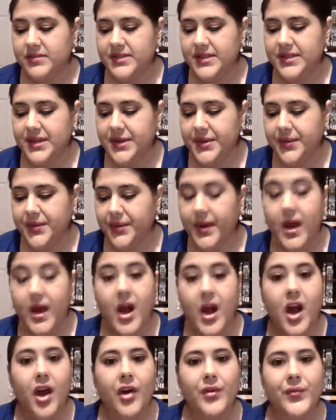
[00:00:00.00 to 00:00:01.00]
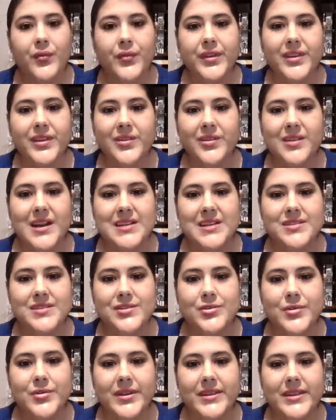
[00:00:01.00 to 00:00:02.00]
So hopefully you guys
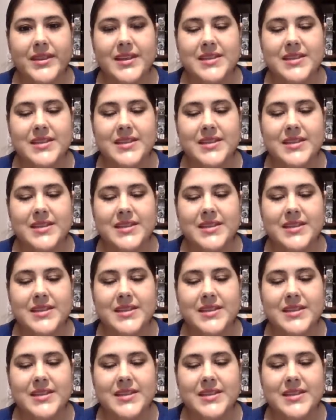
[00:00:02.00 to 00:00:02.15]
enjoyed